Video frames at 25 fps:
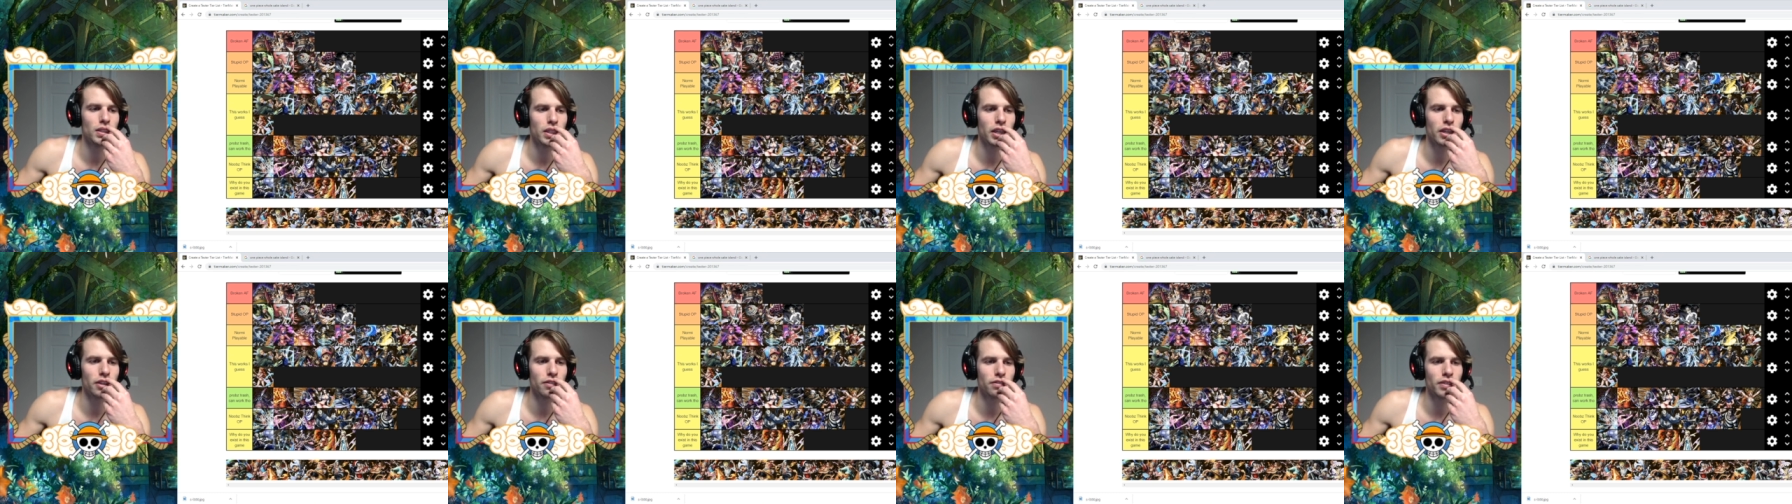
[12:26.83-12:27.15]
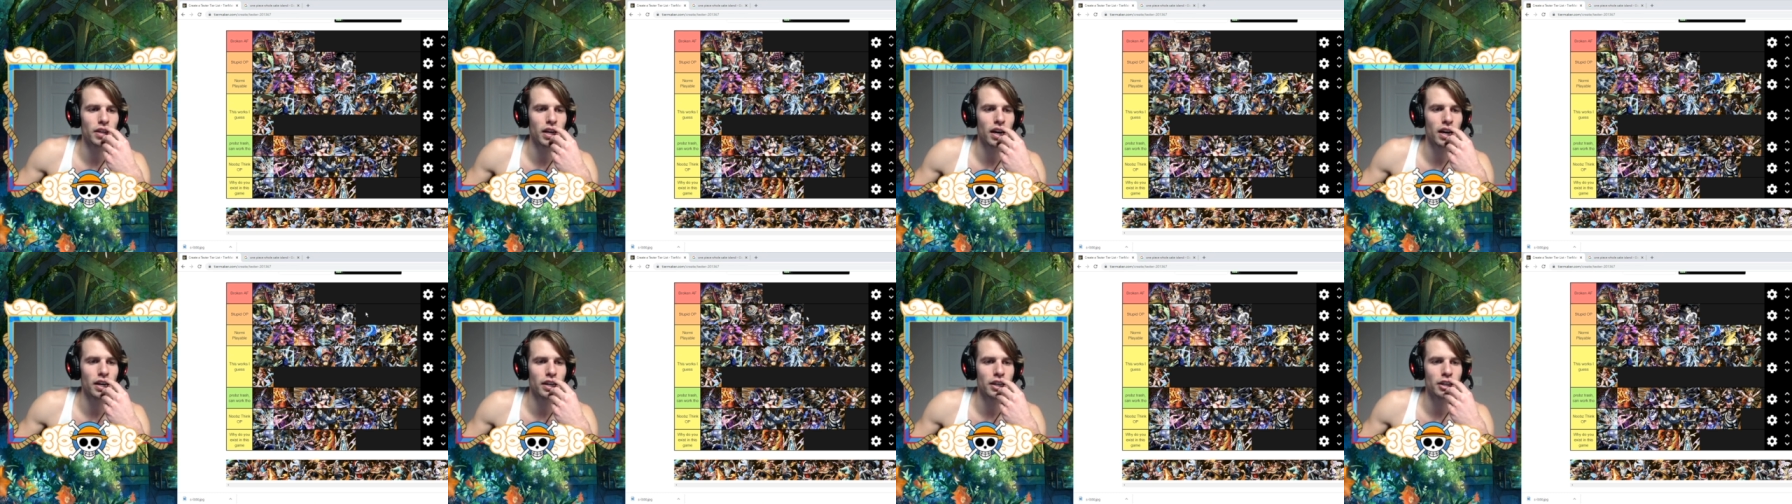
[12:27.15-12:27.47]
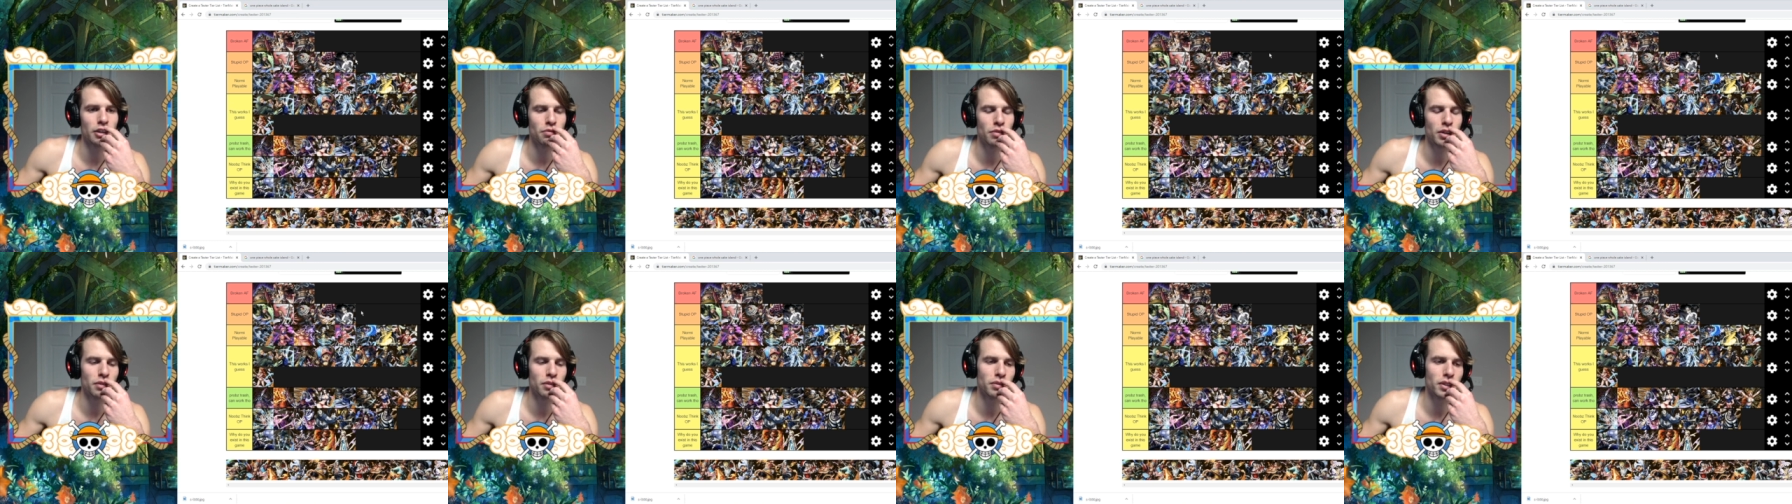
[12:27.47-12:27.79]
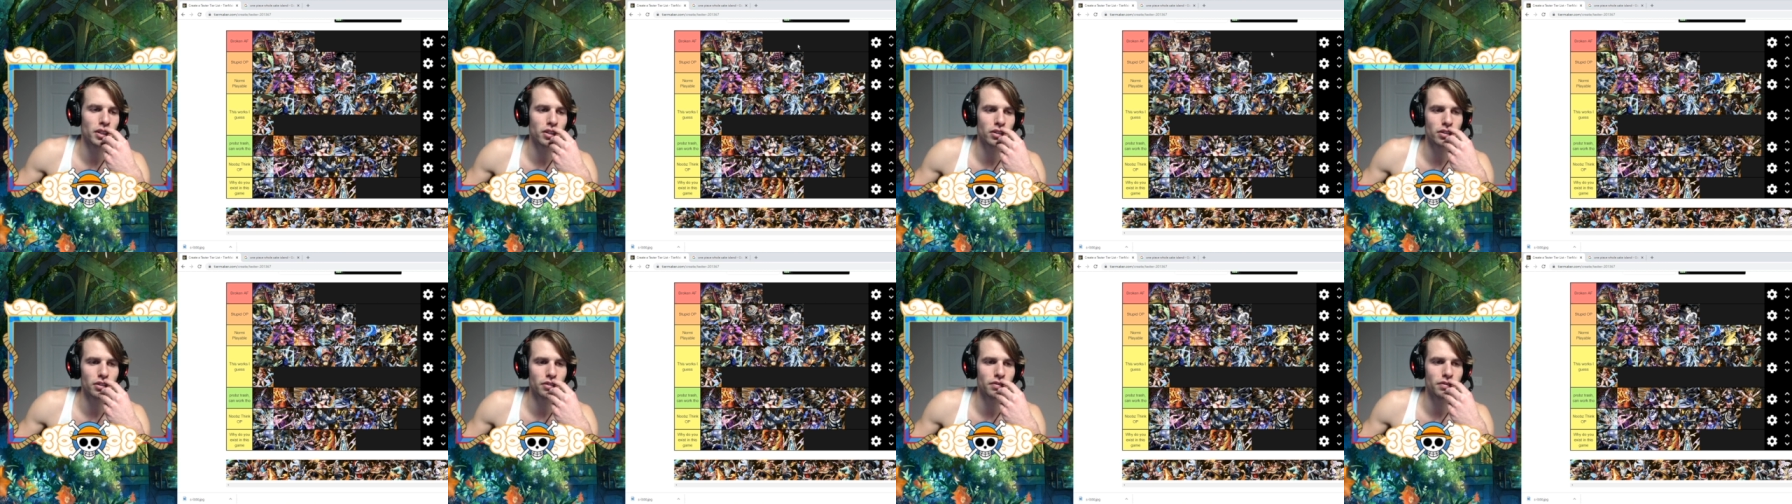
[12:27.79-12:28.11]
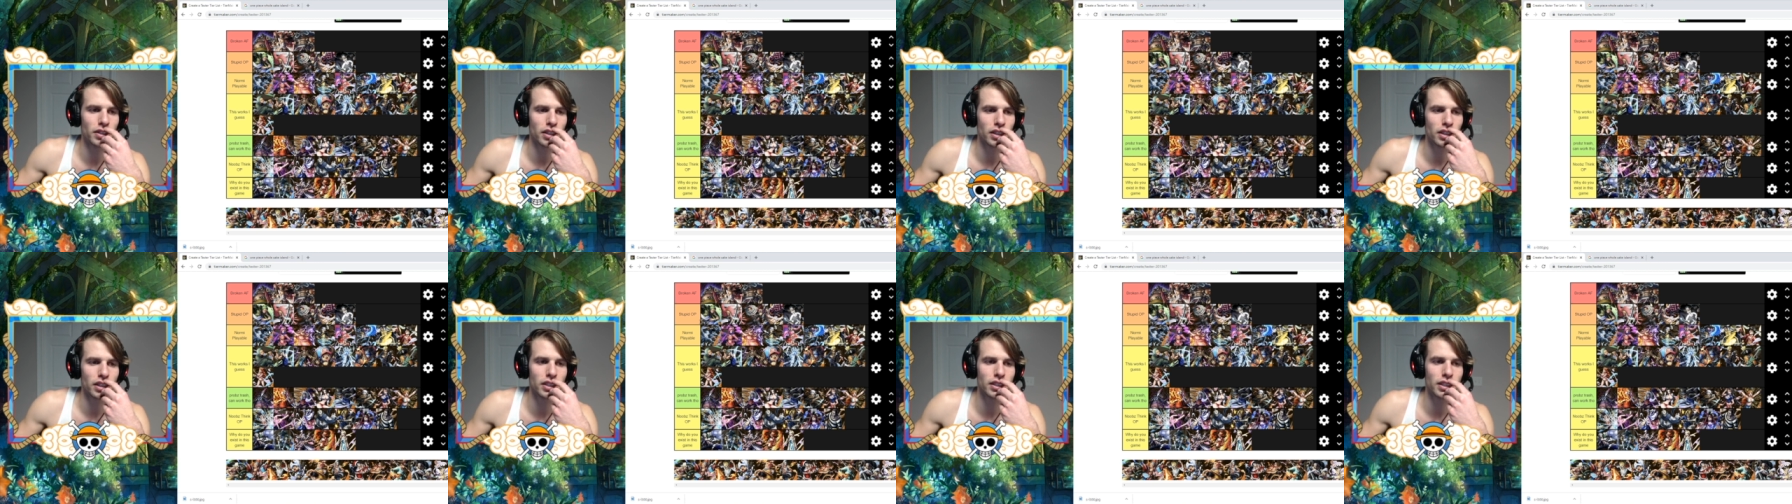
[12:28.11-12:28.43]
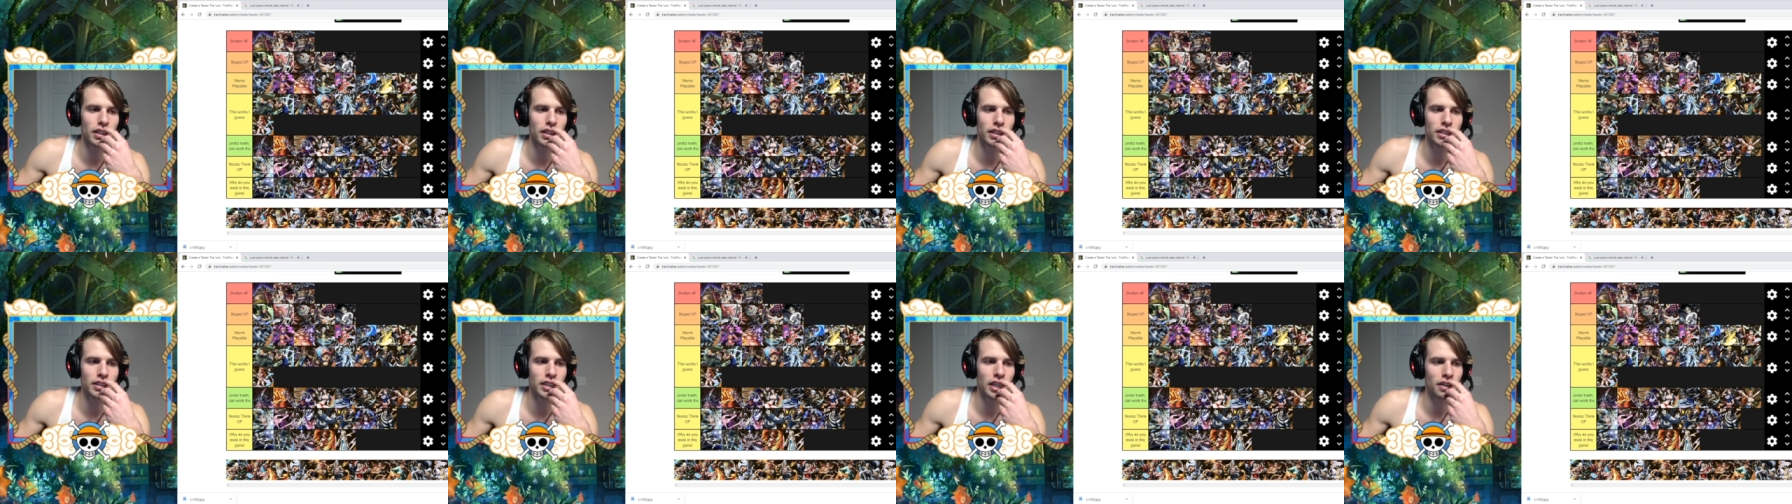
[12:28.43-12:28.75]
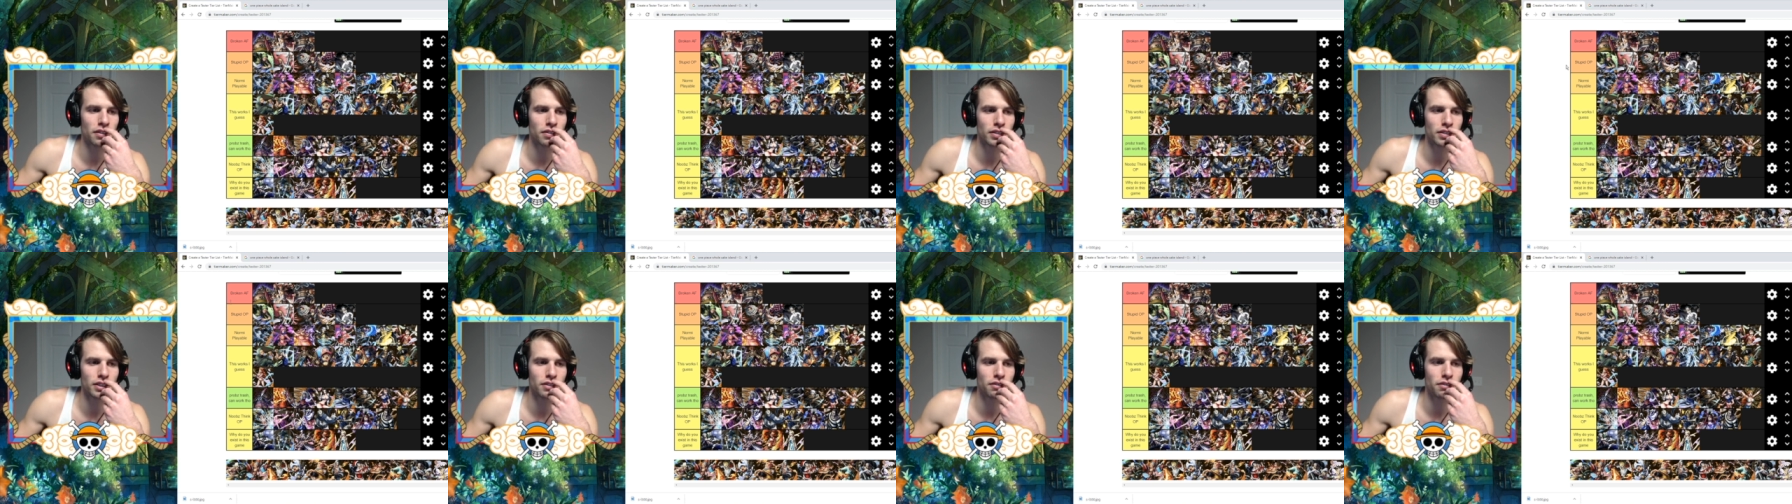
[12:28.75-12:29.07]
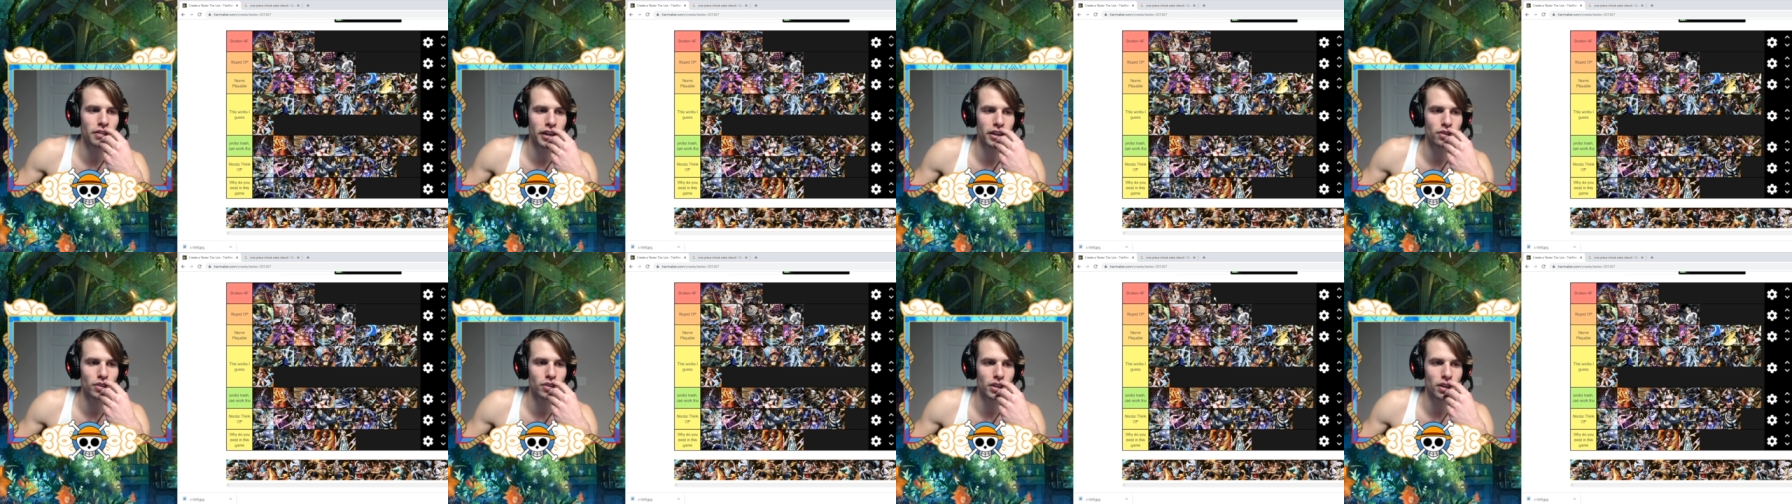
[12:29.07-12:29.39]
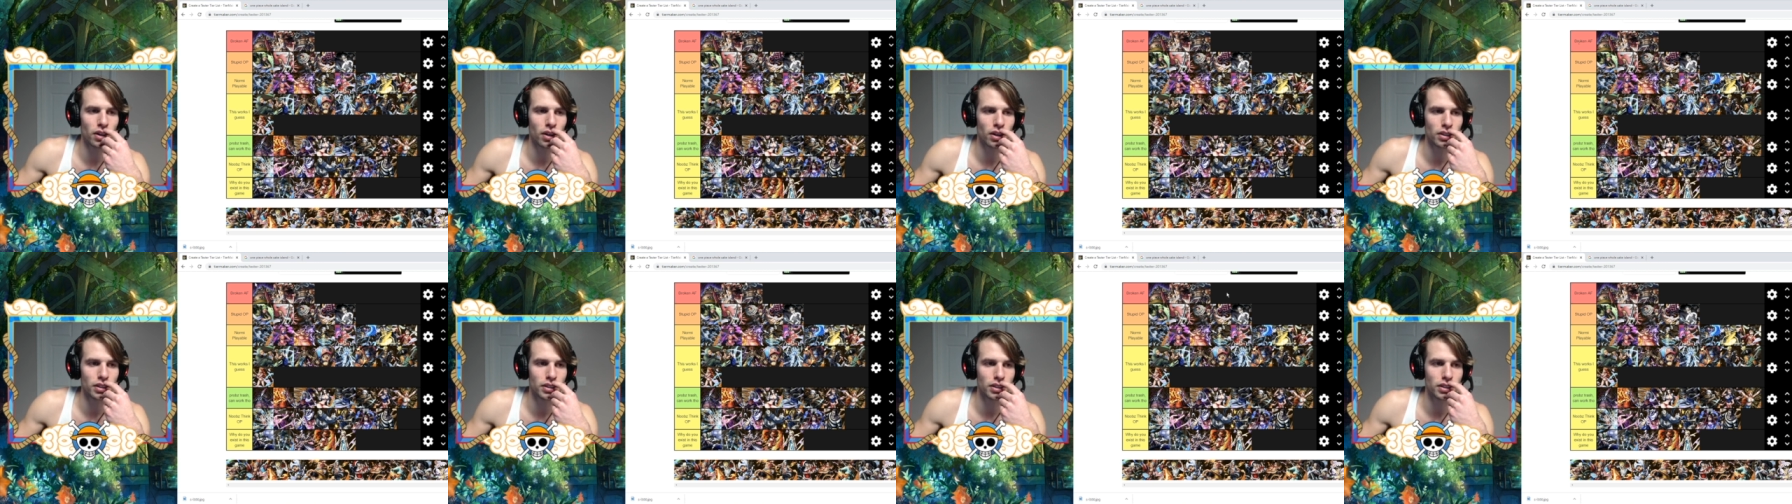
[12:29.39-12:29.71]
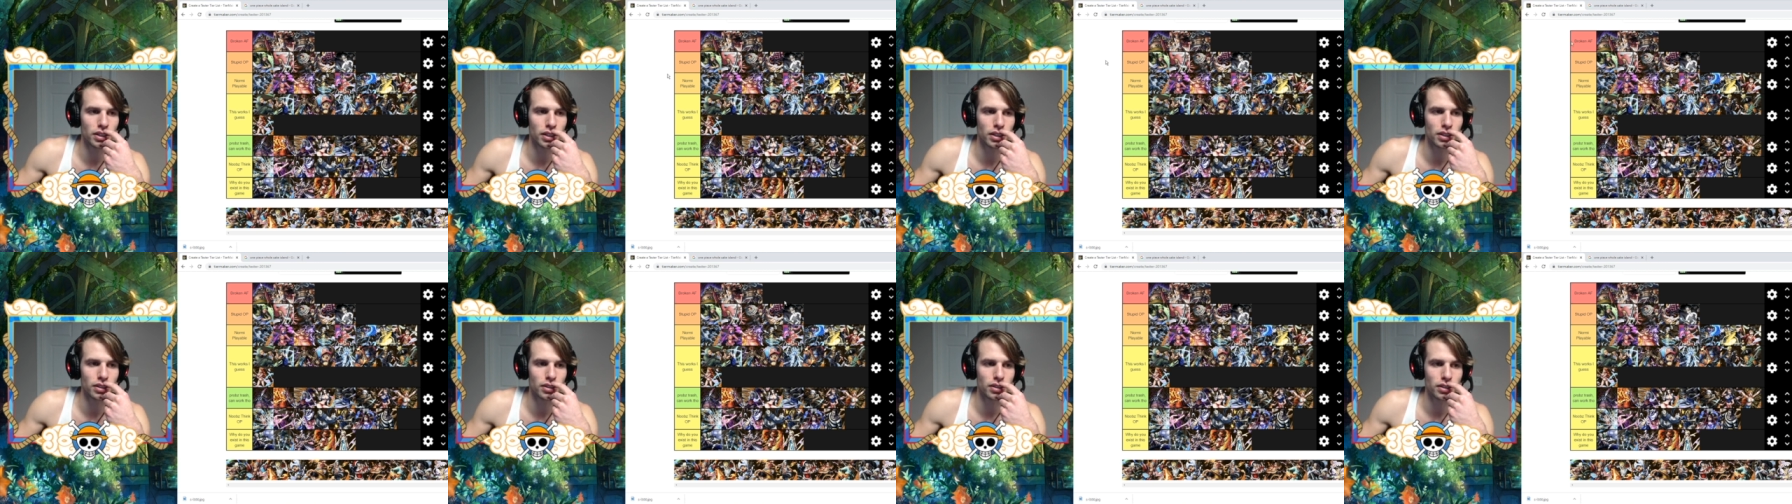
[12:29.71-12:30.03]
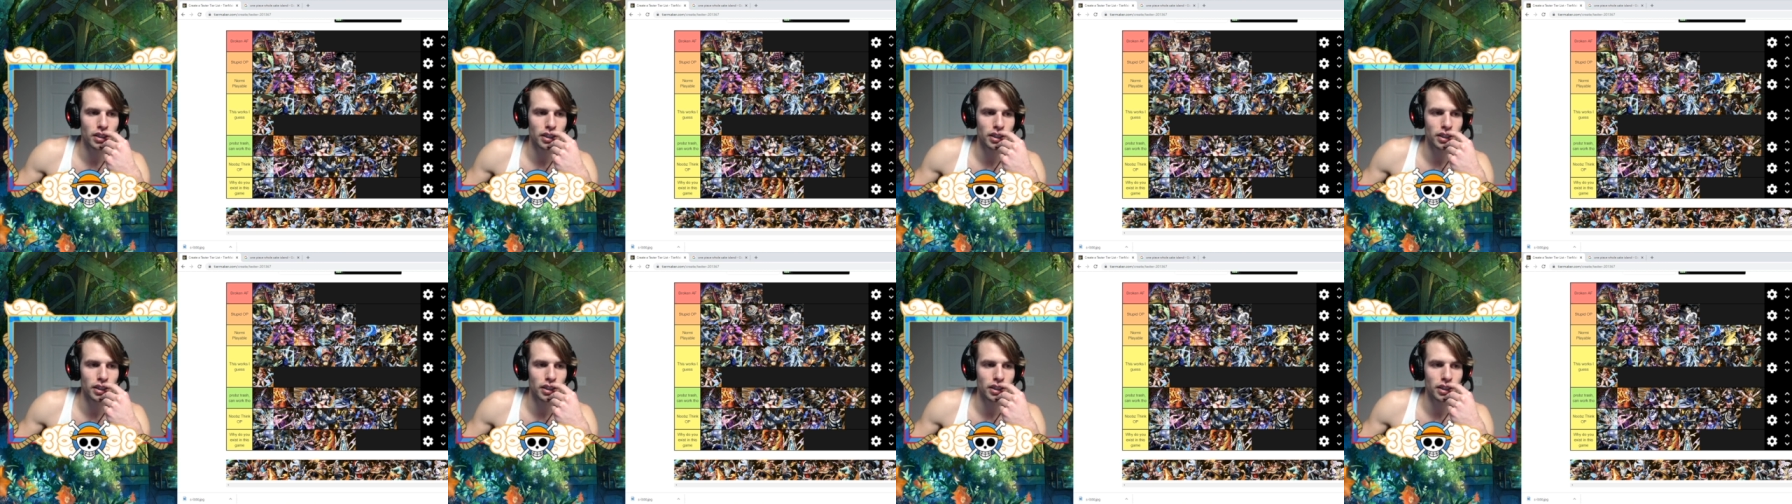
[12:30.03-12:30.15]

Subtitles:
If not, he may be able to fit, because he can definitely fight with all these kids.